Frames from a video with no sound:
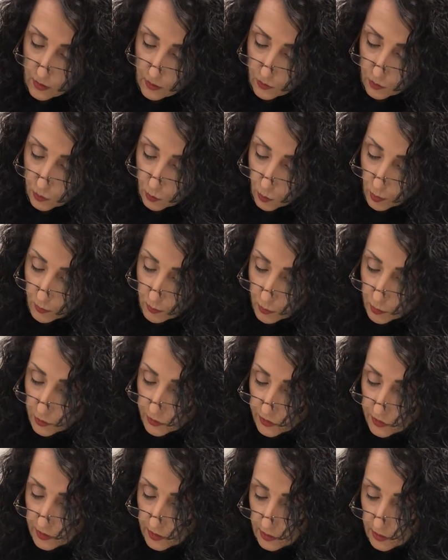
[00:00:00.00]
There's one more
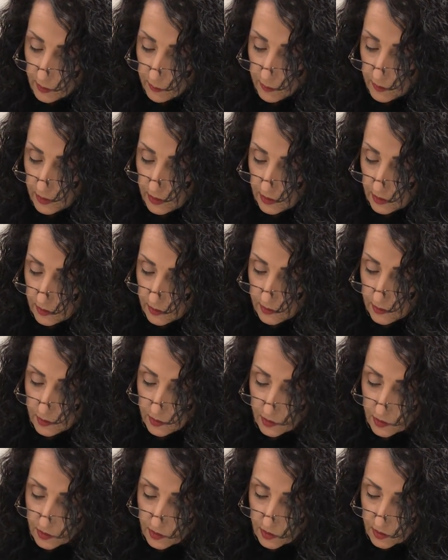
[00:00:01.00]
thing, because
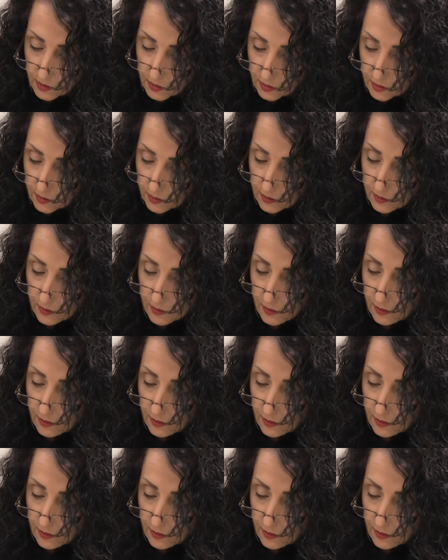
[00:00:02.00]
it just